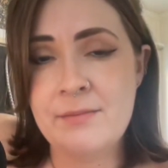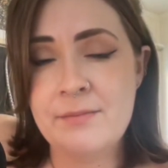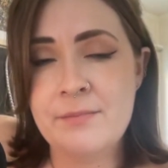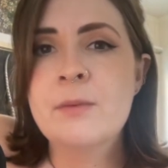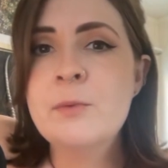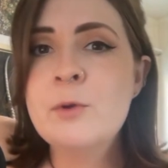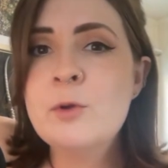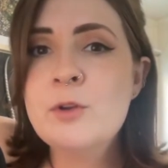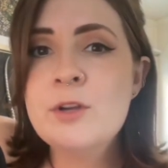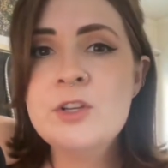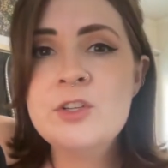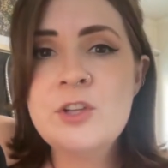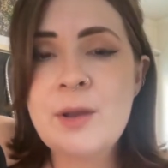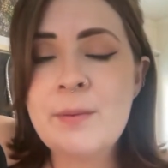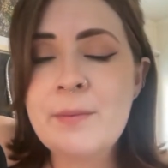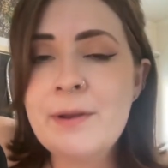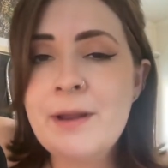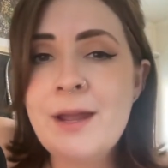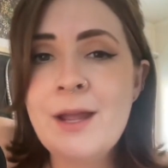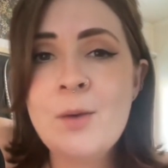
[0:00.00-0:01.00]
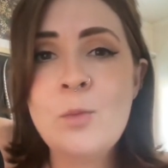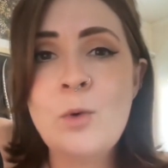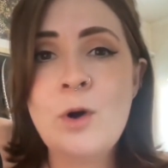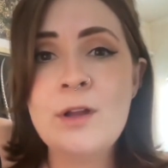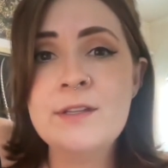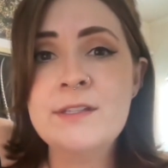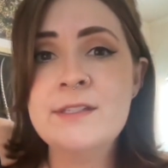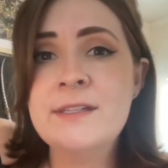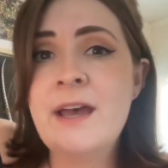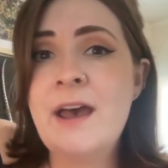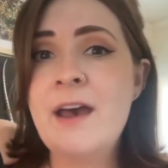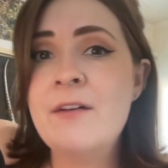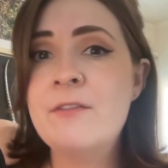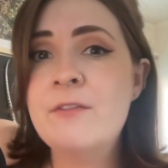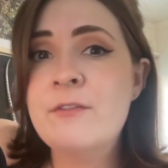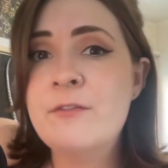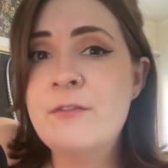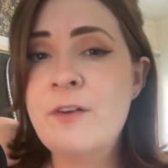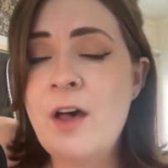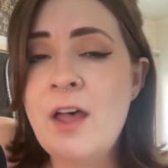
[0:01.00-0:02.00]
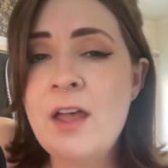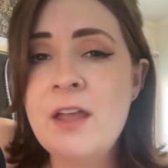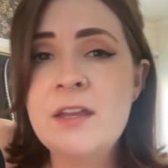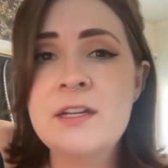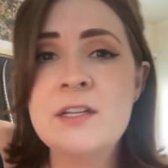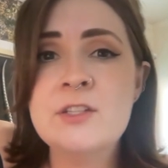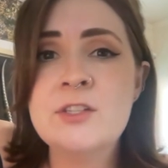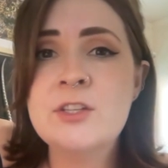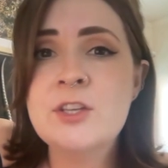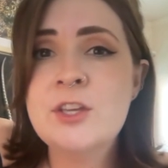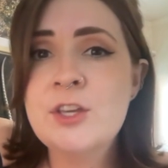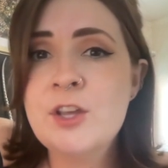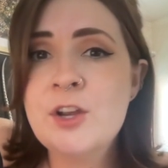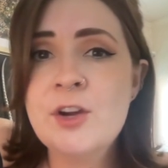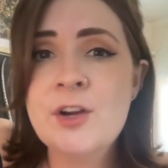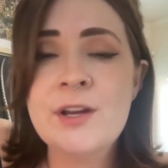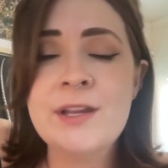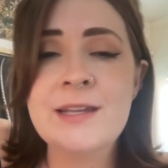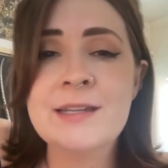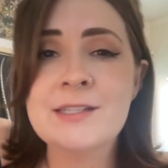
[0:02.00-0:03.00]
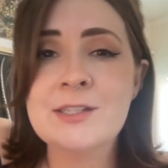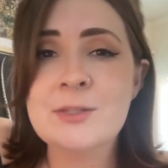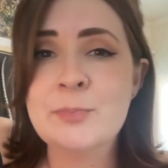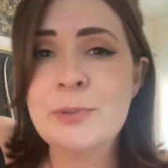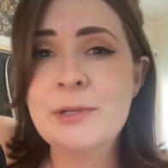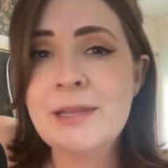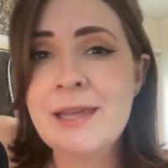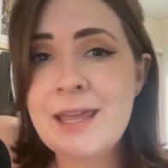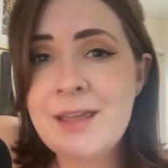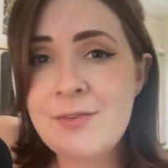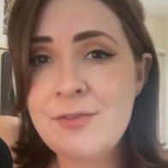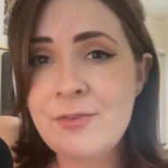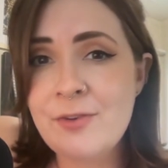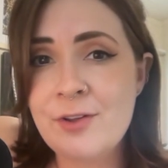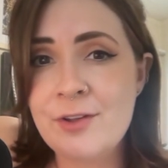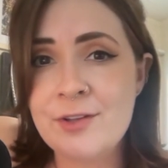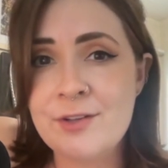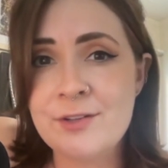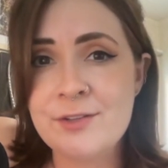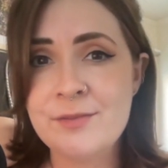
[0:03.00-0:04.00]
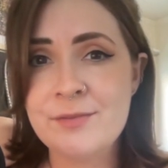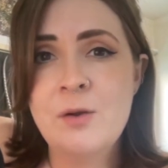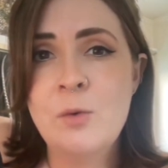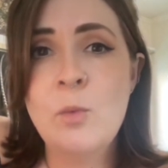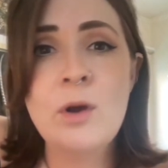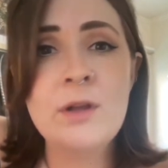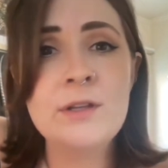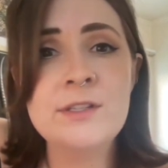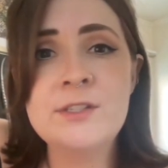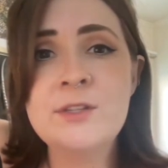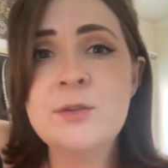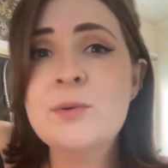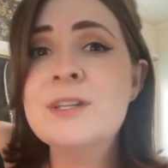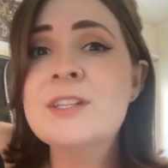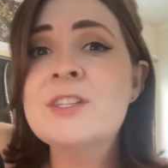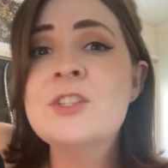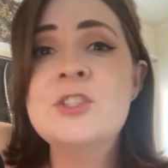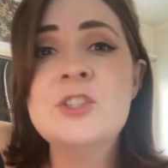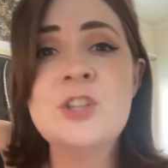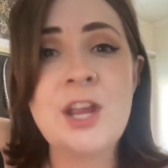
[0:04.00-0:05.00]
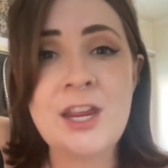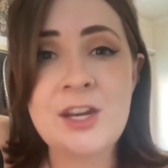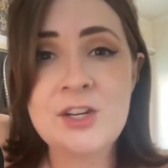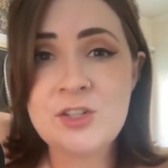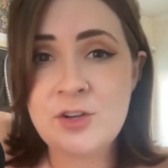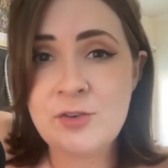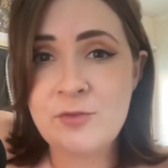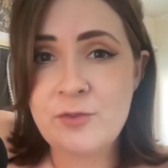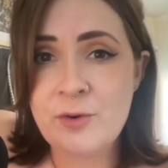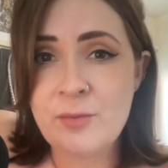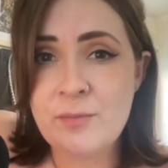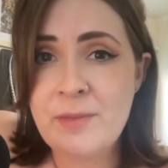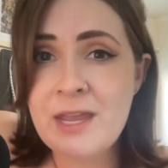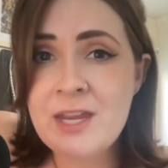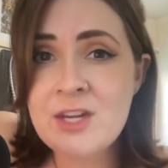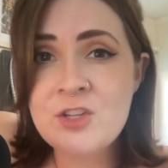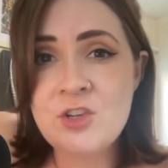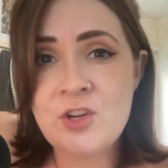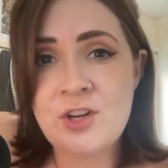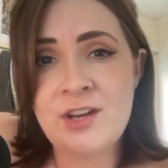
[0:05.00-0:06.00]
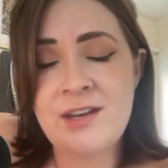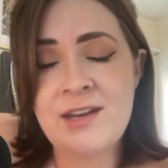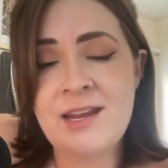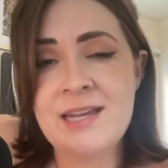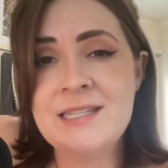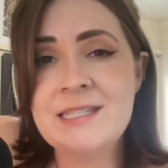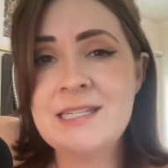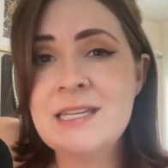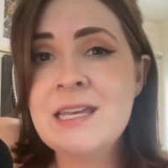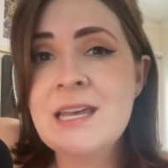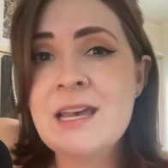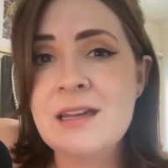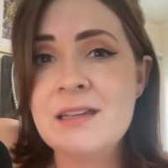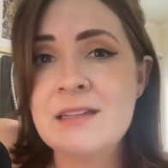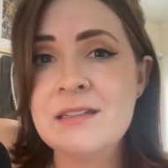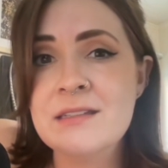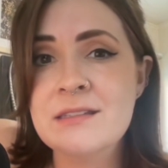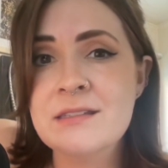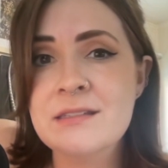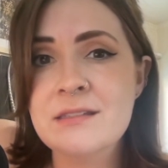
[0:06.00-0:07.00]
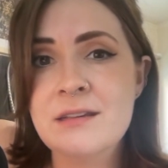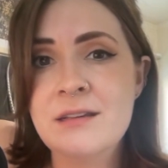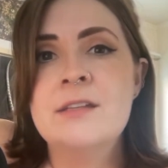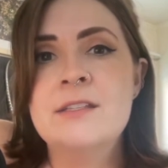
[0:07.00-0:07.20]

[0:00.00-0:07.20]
The moon in Gemini wants to have fun, is curious, playful, wants to exchange information and ideas.